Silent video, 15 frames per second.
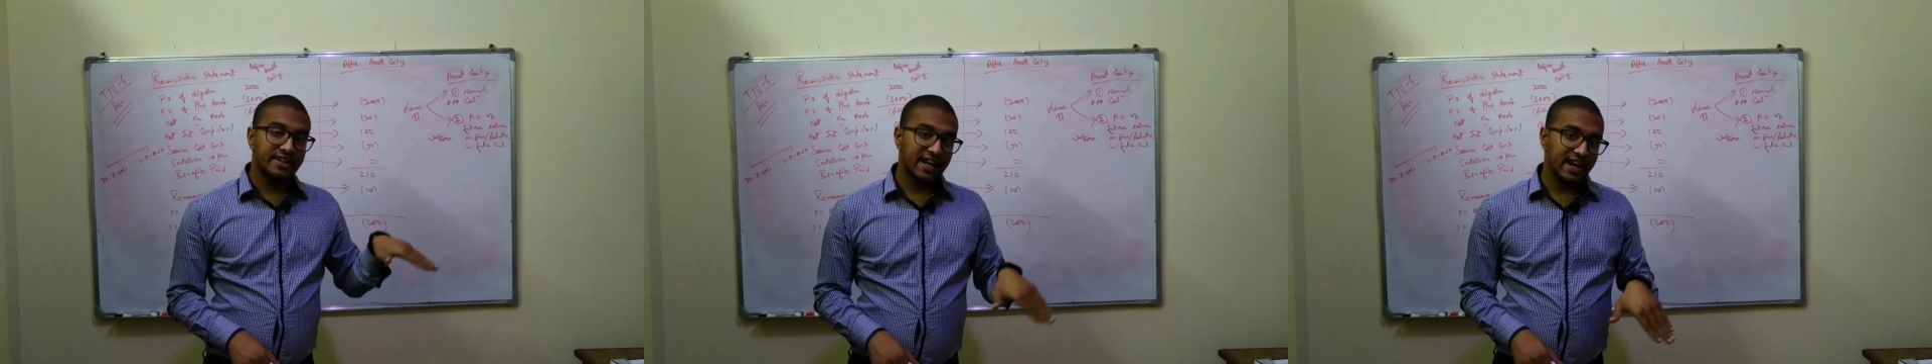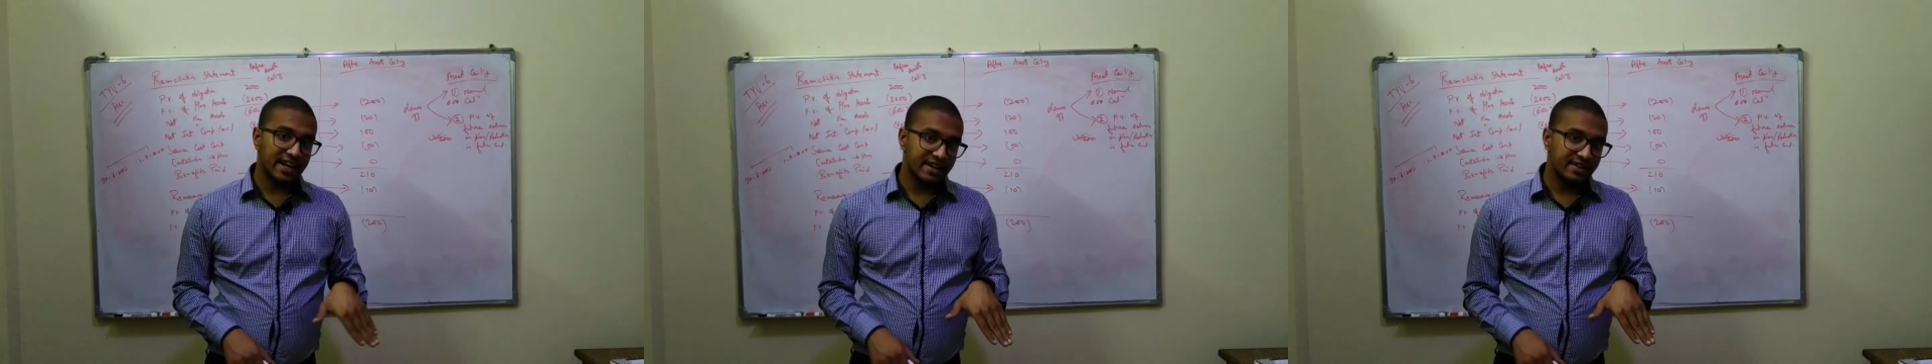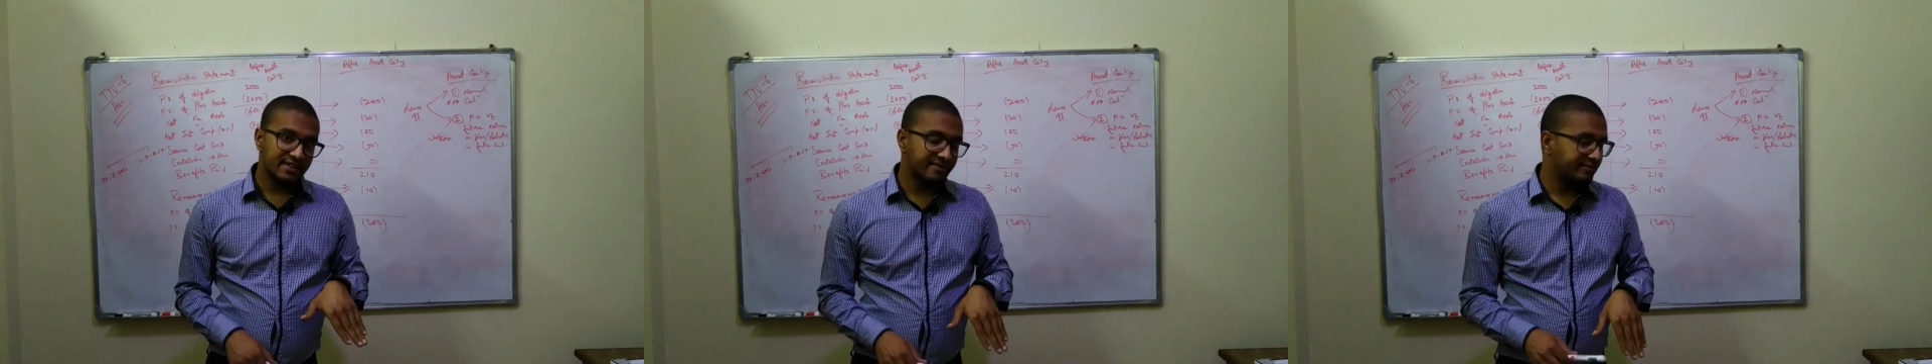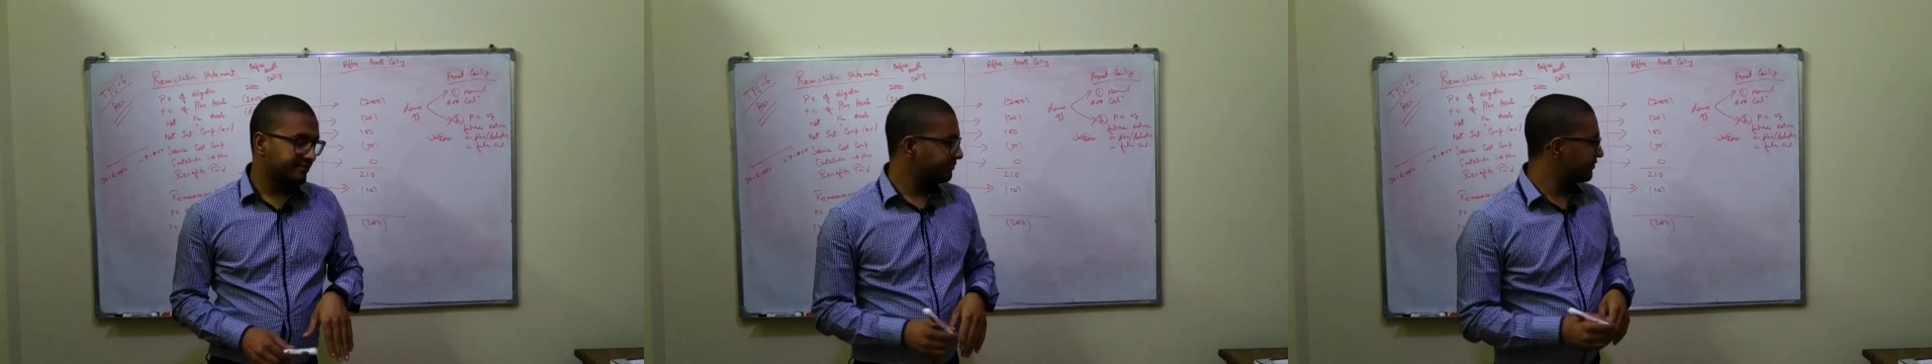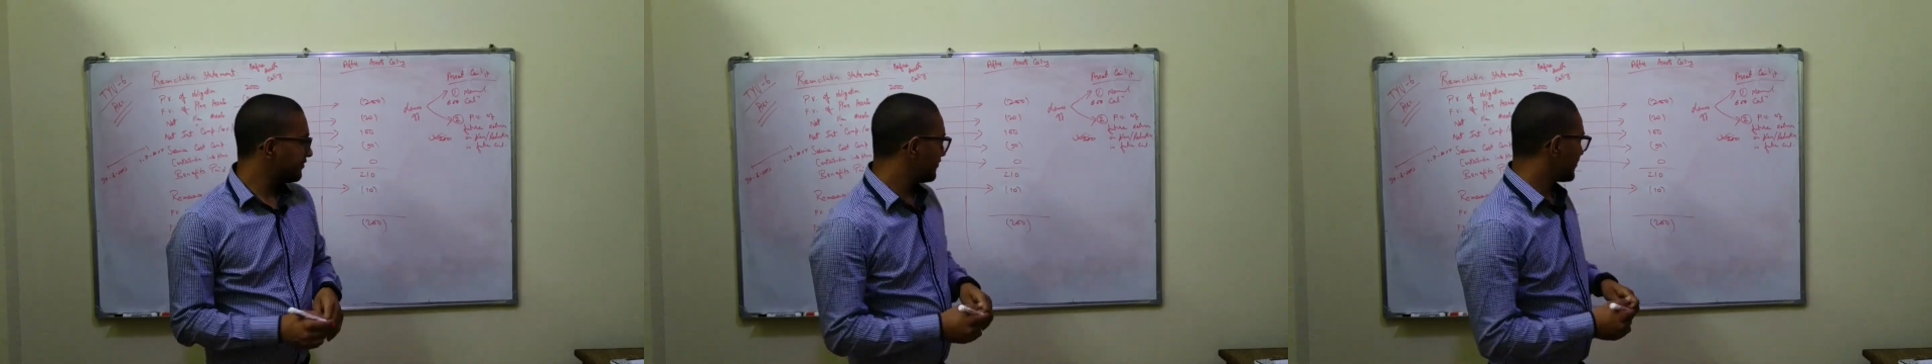10
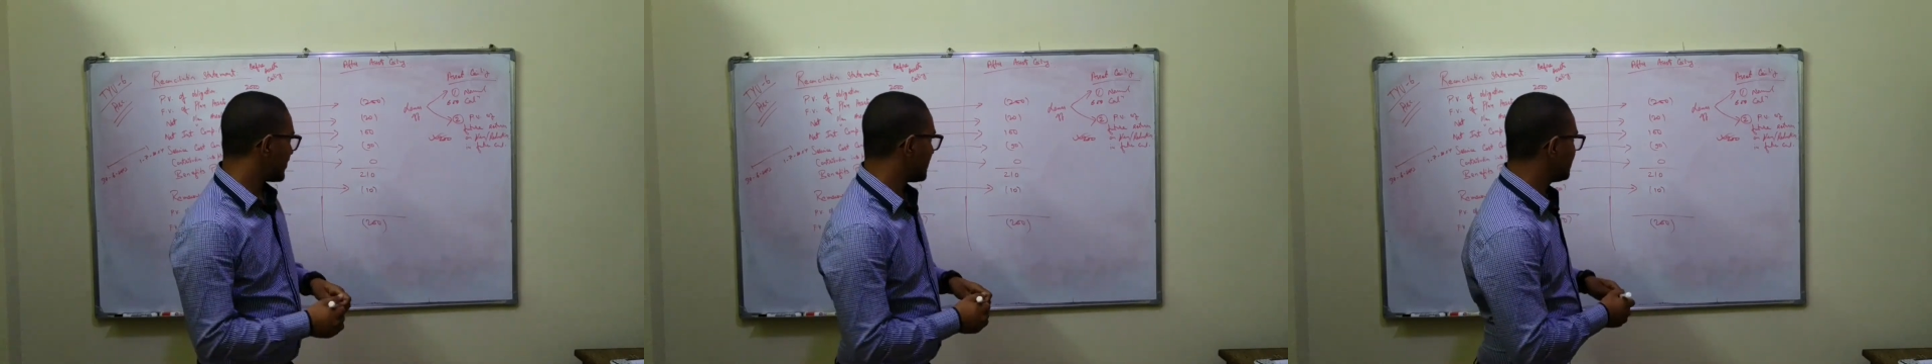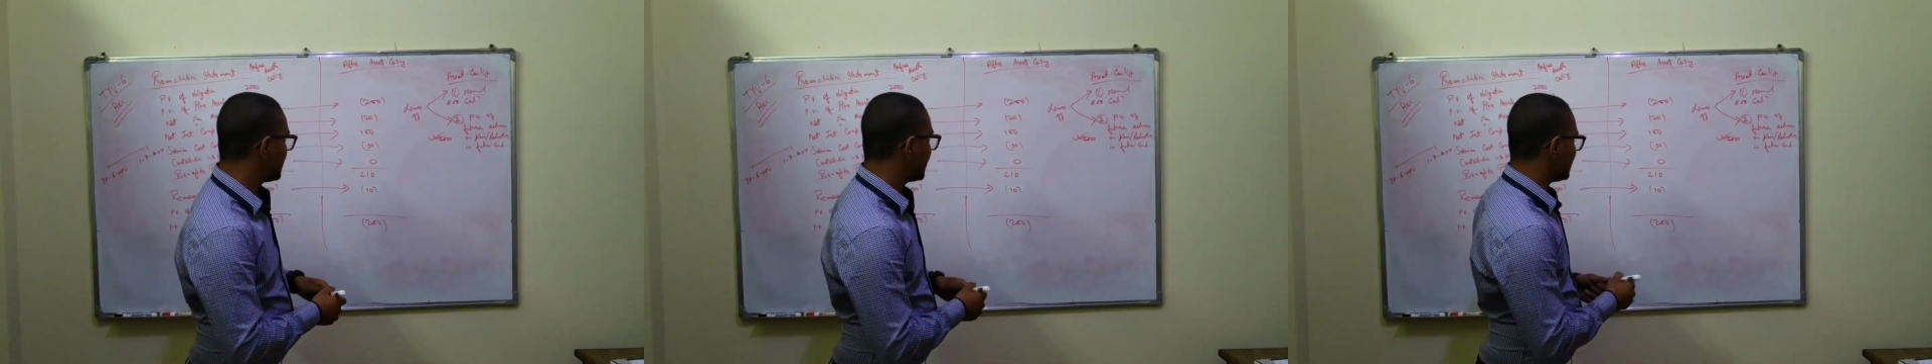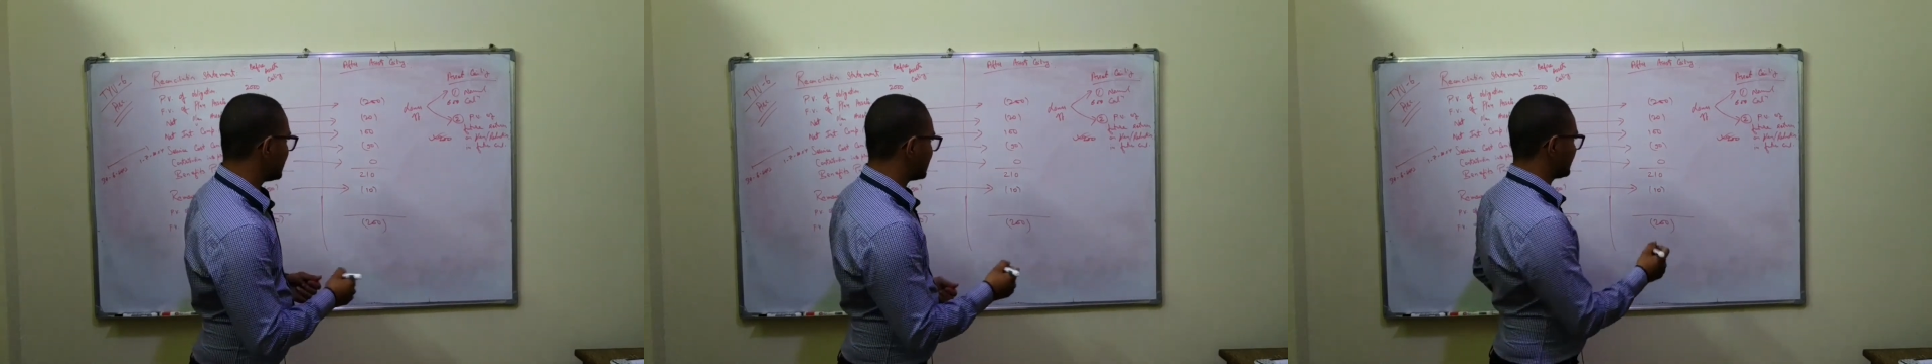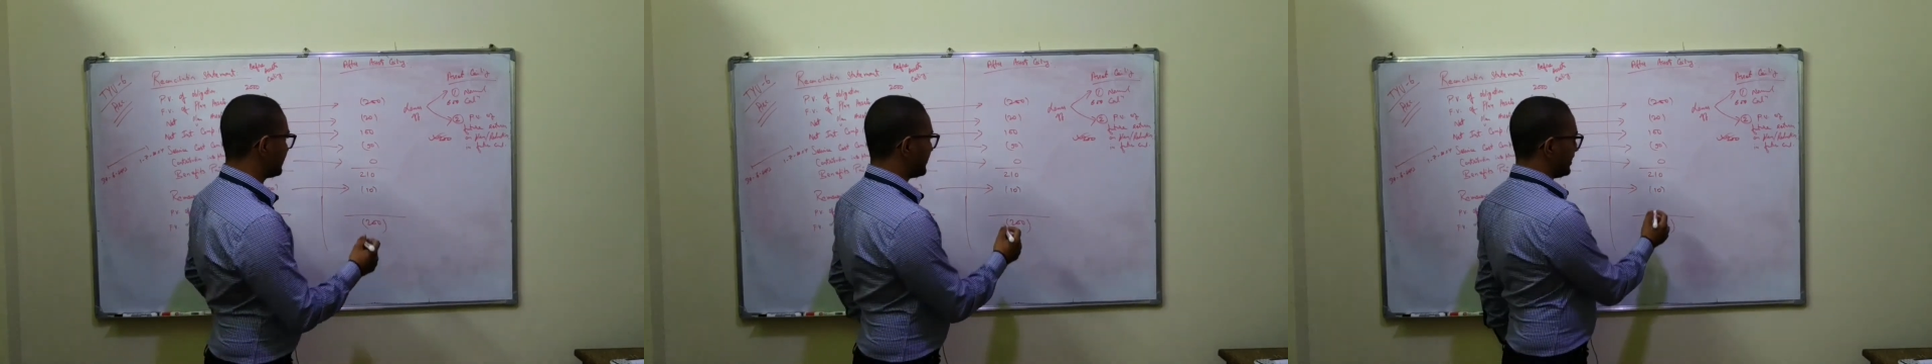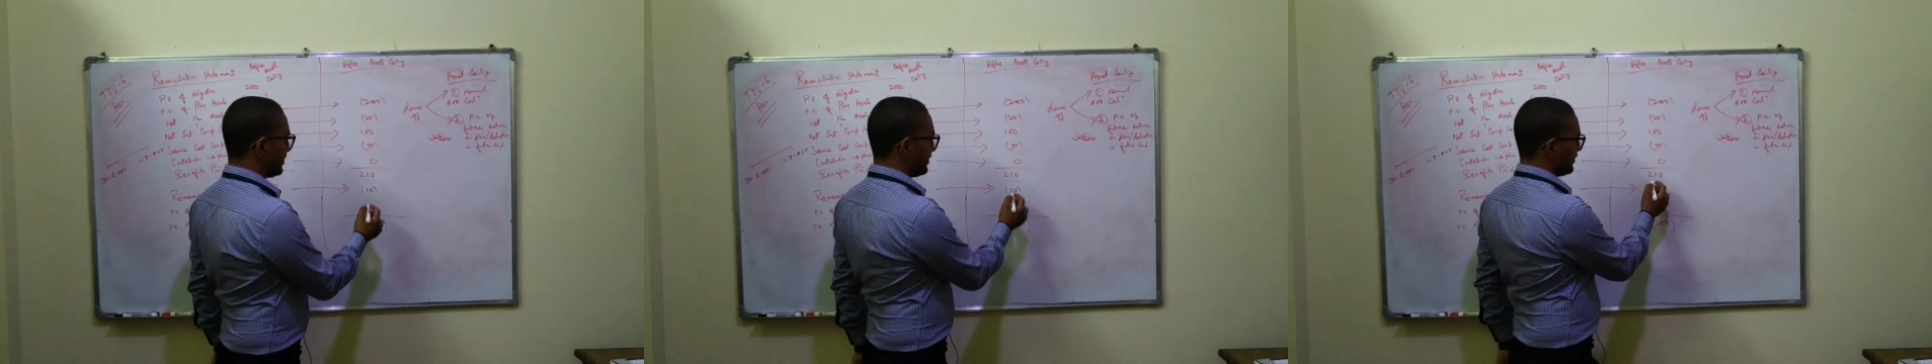from this
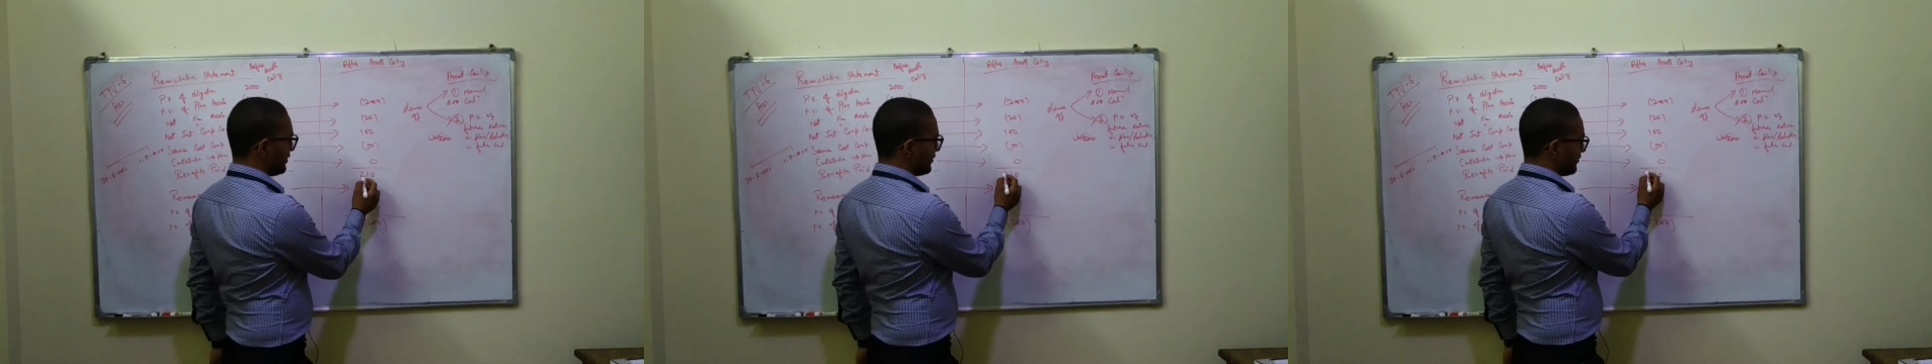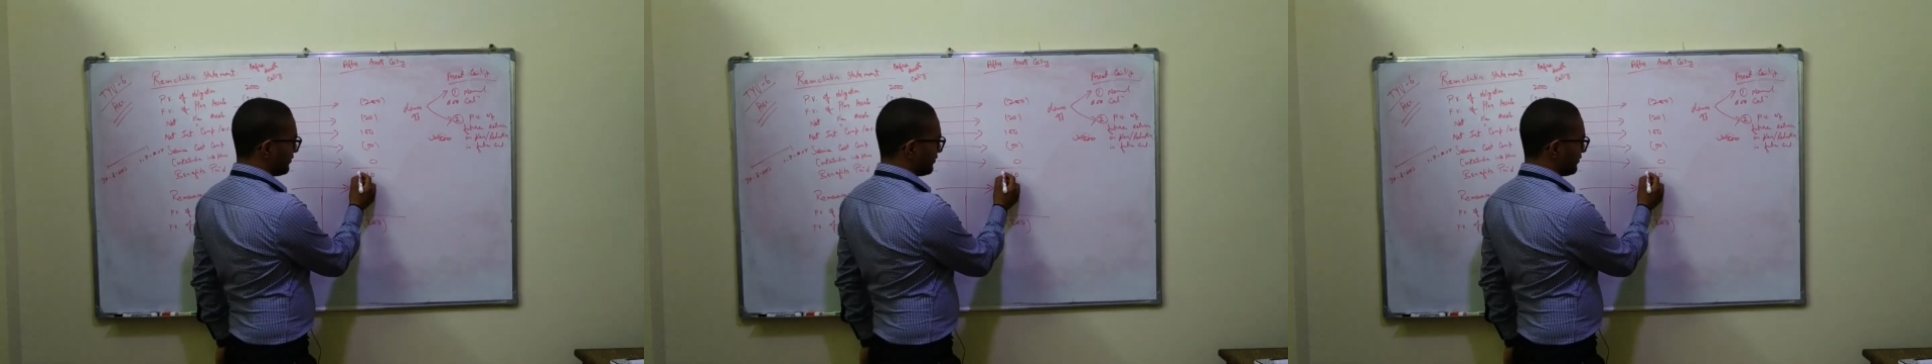figure,